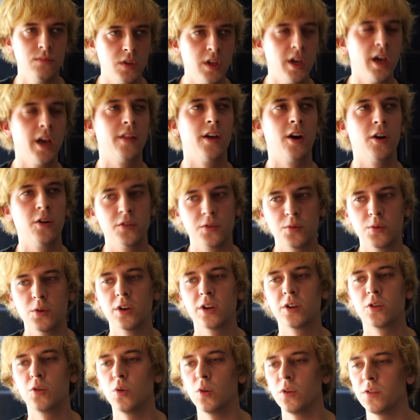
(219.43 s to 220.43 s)
Yeah, that was really
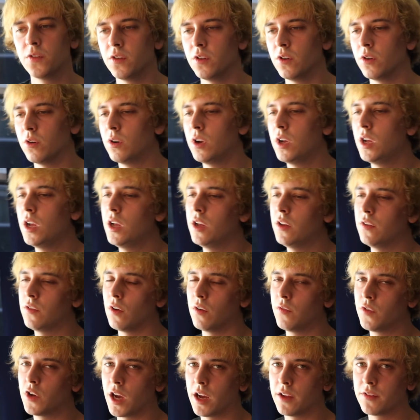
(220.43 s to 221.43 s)
cool too. I think so.
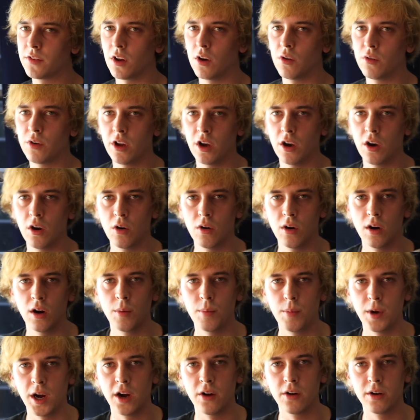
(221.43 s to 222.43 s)
If was... you guys don't know
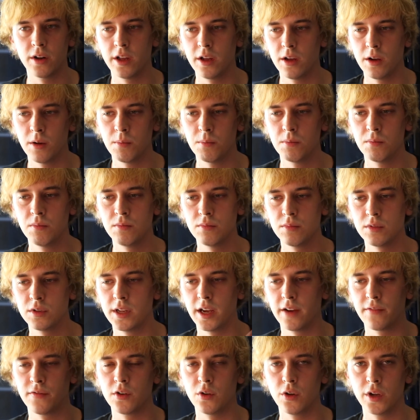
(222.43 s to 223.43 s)
about him,
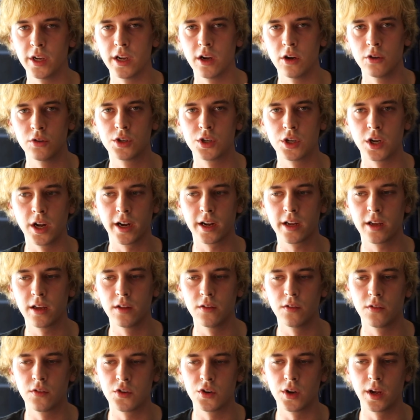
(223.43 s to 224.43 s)
definitely go check
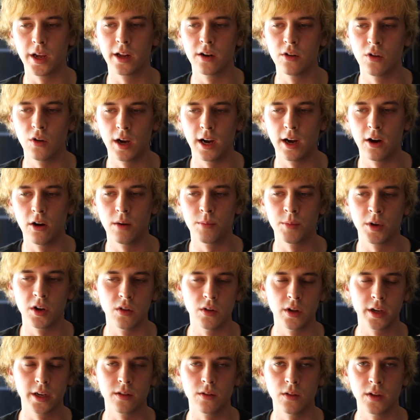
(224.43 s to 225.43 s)
his channel out. I'm gonna
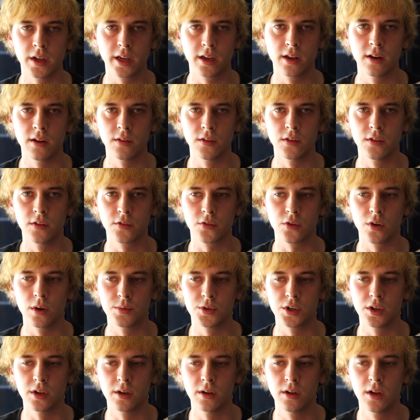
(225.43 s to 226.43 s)
like link it in the
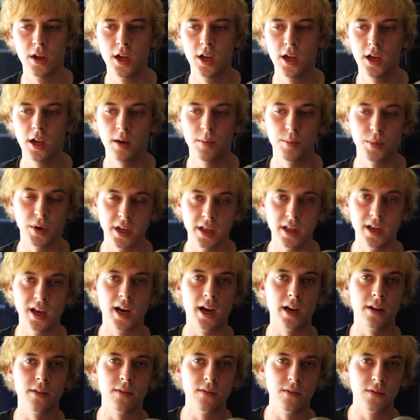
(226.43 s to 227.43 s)
description. But
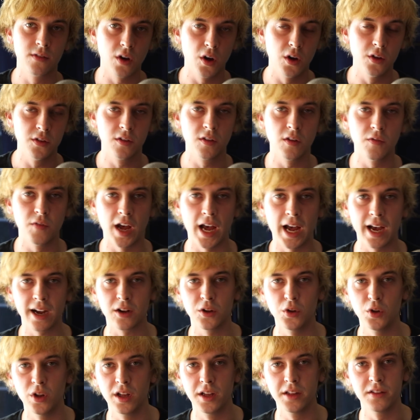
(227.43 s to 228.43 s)
yeah, tons of
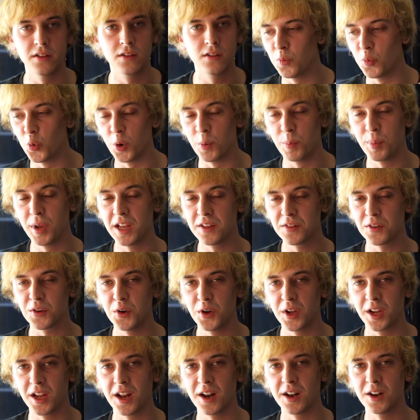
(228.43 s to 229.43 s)
accolades. We're
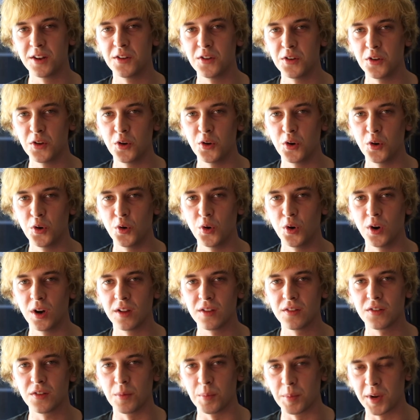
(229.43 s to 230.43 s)
basically gonna do
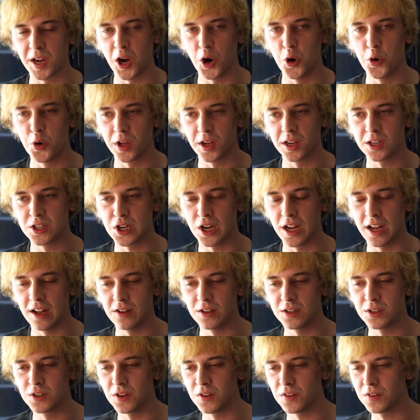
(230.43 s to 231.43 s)
some coding
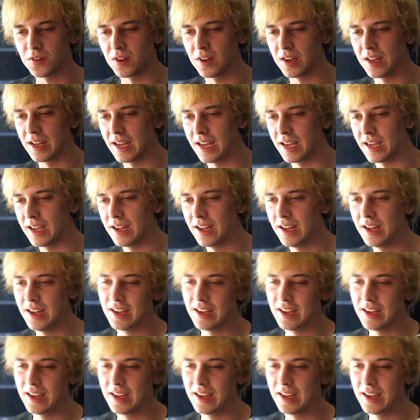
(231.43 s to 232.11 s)
challenges today.